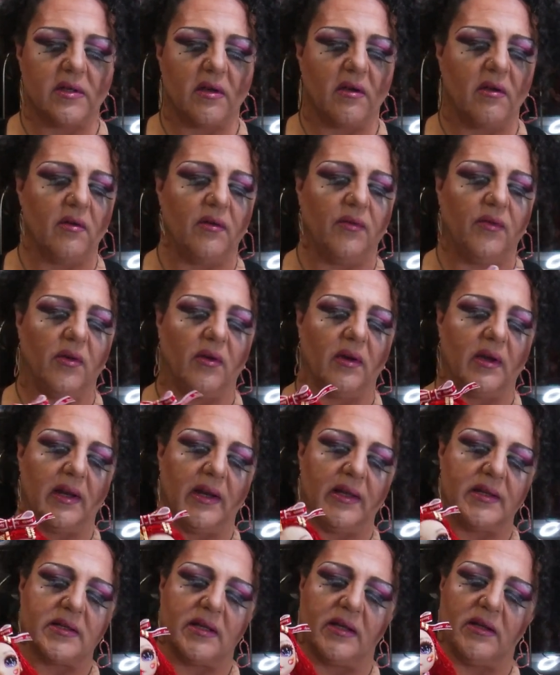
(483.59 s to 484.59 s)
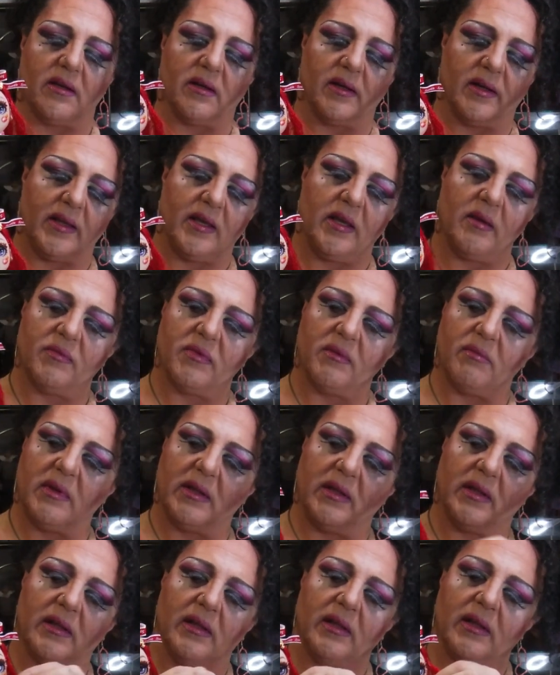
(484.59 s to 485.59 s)
So if you're a collector and you're going to keep
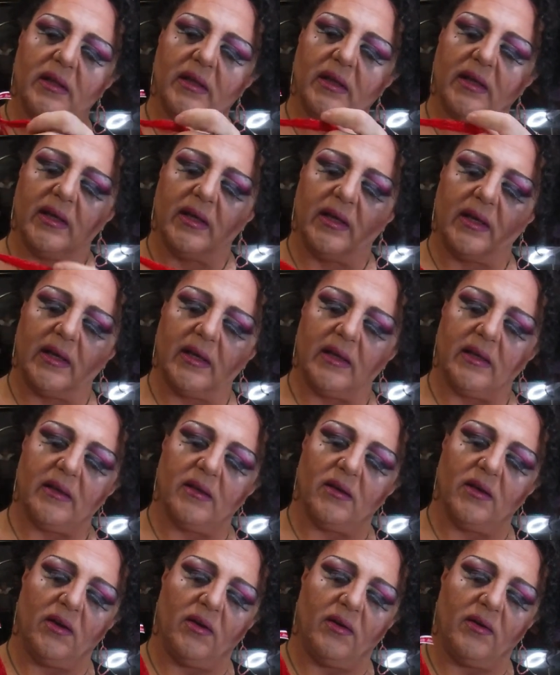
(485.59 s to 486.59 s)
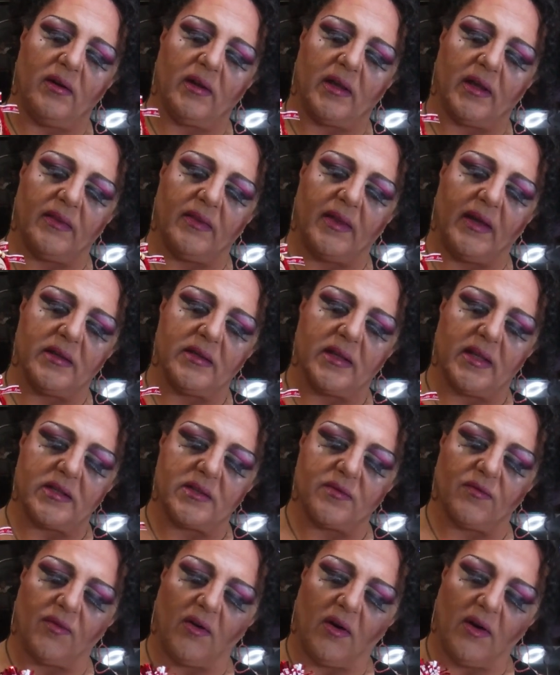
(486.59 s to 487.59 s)
them in her like that,
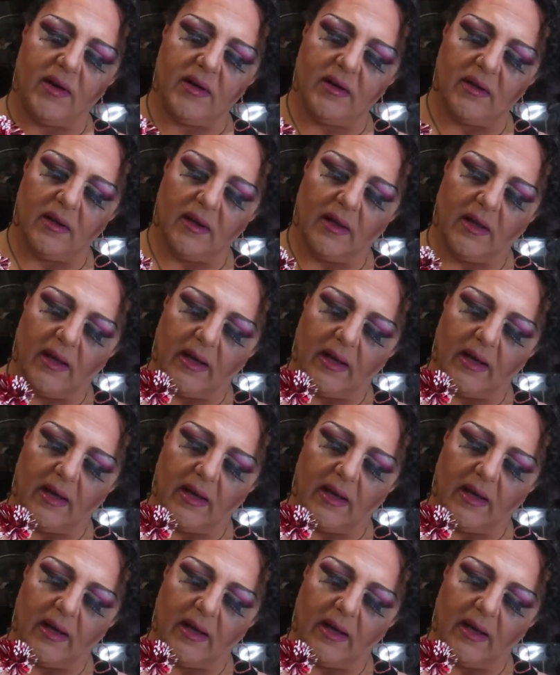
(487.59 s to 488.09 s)
that's fine.